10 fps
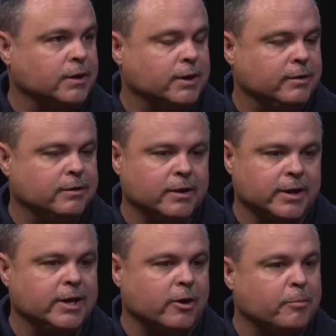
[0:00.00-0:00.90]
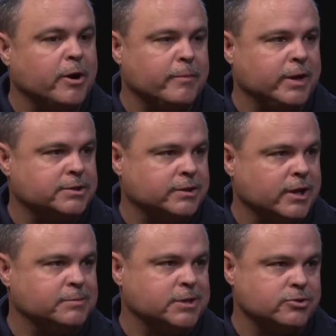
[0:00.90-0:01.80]
And again, our paramedics and
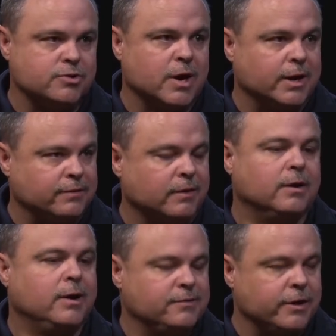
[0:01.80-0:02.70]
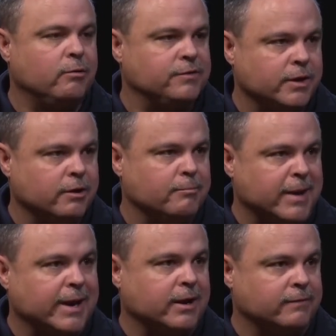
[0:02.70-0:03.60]
EMTs are trained to, to know what to do and
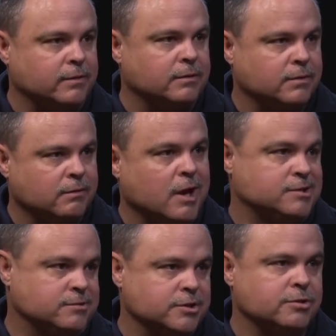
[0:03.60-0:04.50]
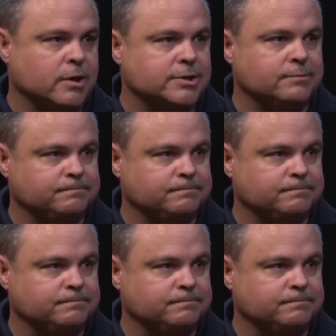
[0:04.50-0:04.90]
back out of a, a hostile situation.